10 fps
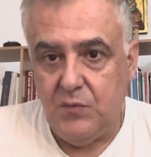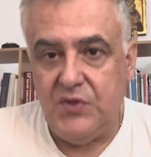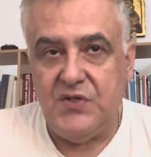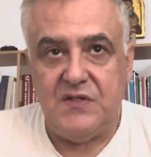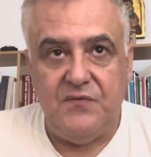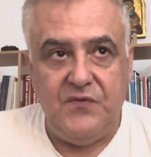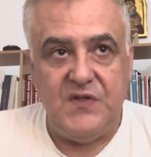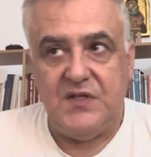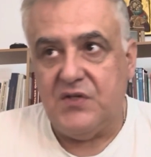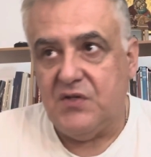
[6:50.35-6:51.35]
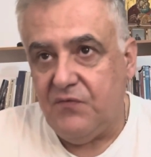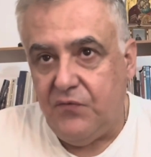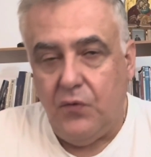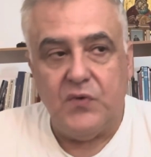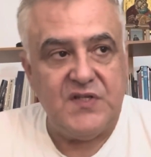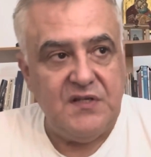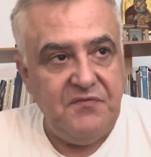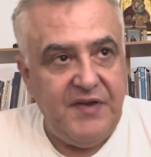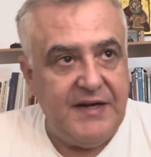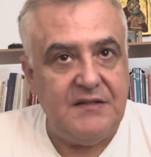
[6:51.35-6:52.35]
which is the physics of force and
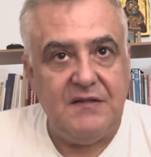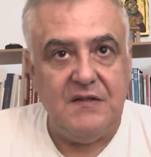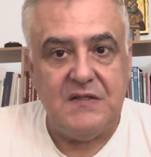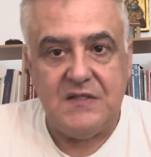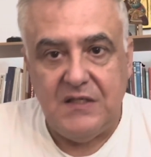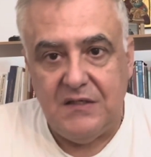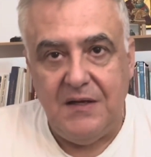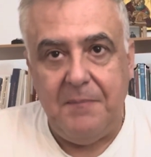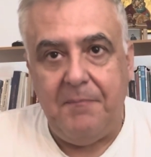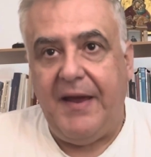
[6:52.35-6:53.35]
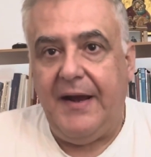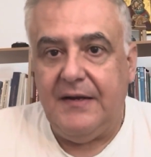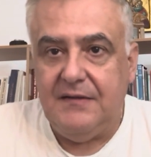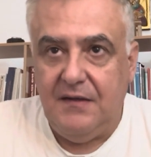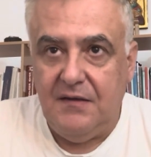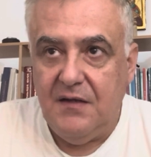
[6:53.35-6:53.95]
vectors and impact and